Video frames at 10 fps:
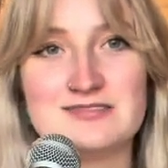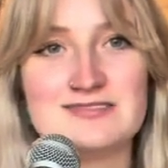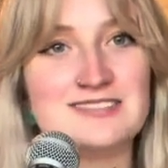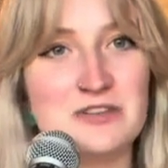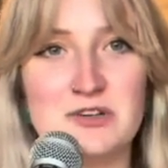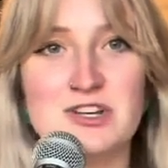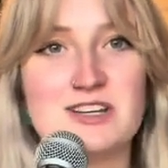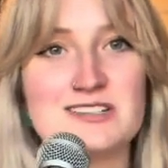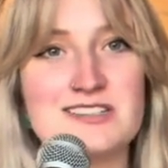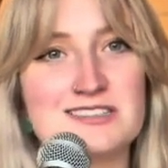if you
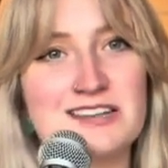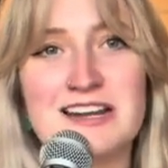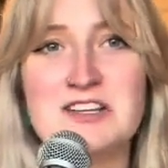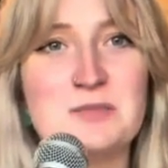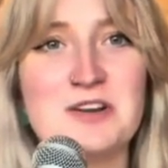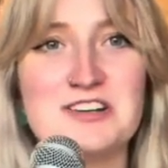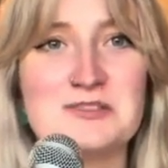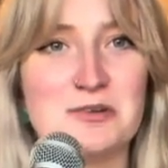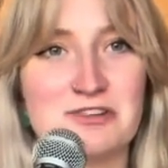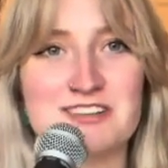didn't, at least be nice
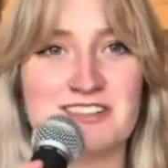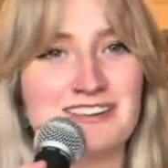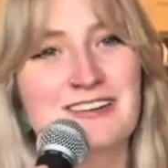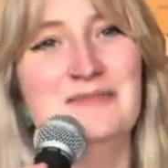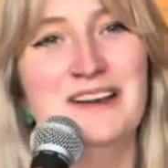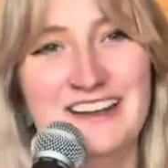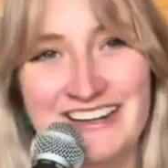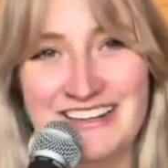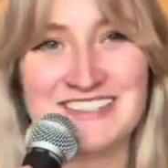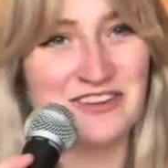about it.
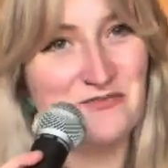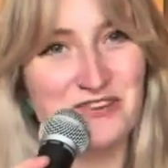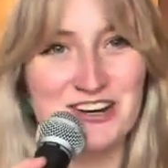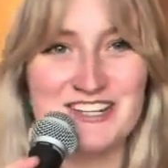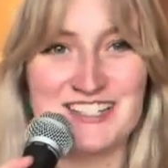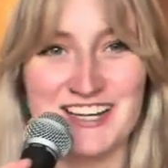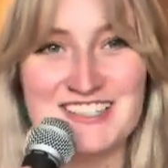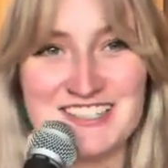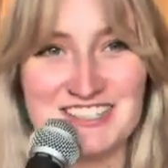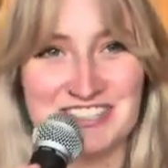Please, I'm very
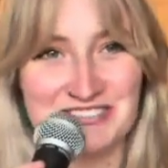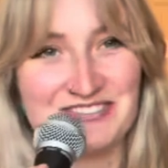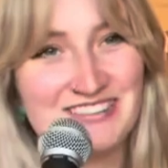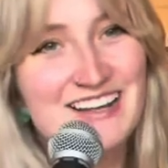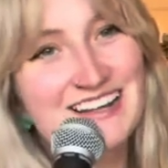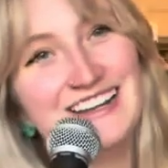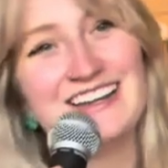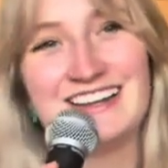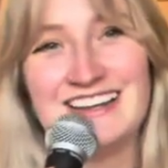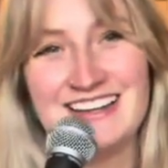sensitive.
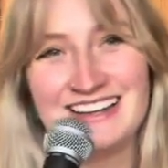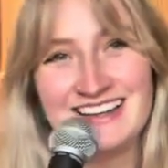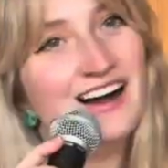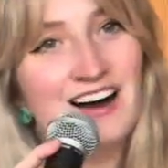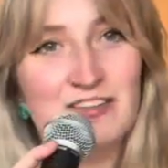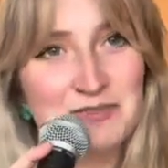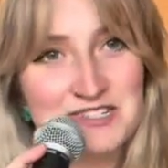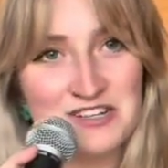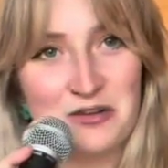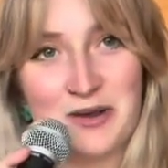I've been
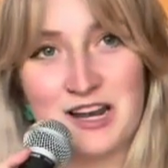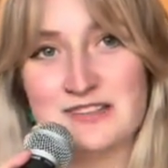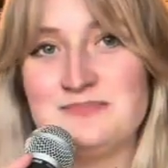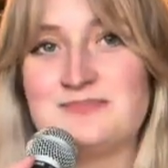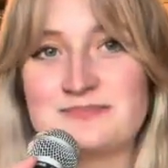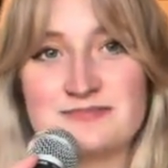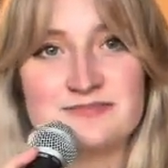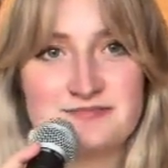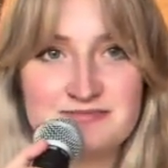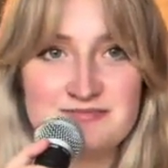Sarabella.
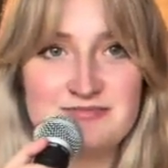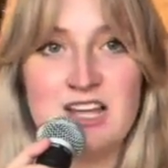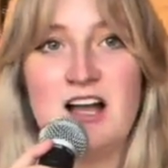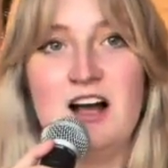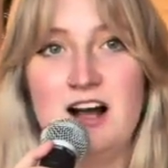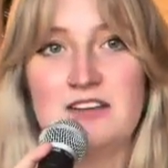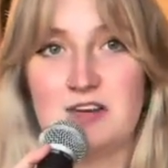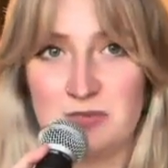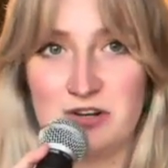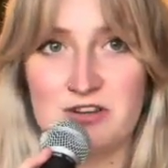
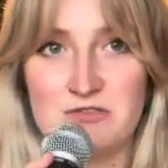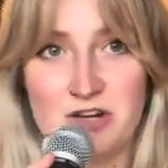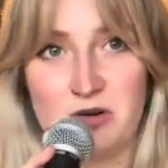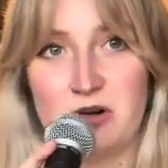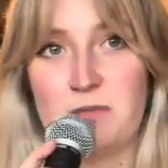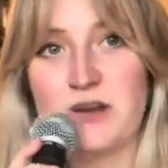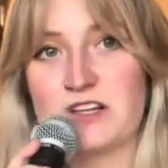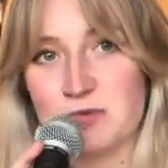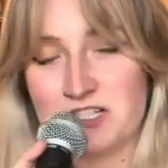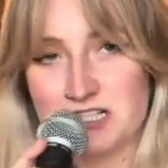There'll be another video up next
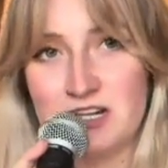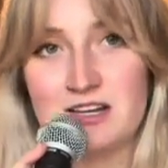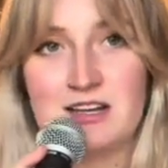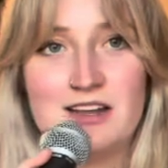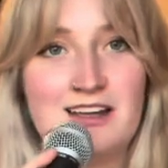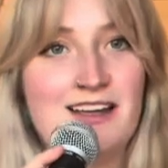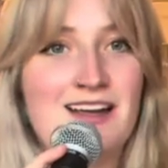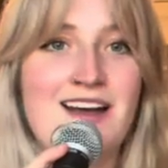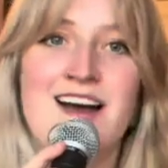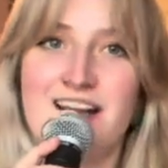Wednesday.
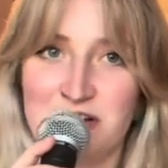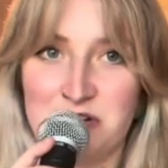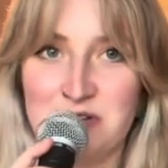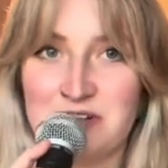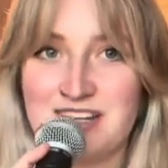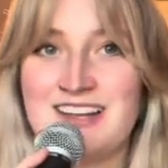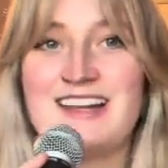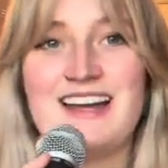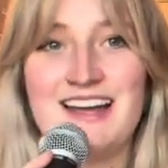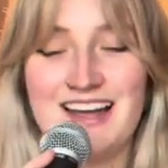I love you,
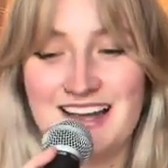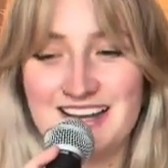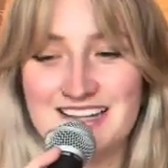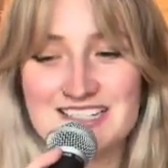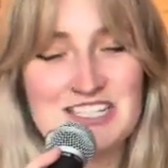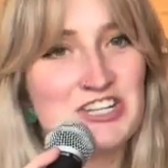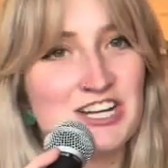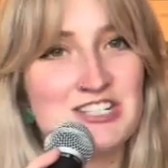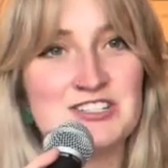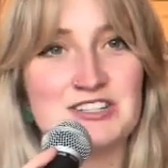and chat
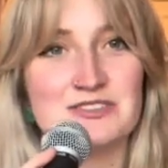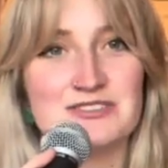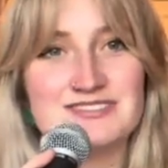to you soon.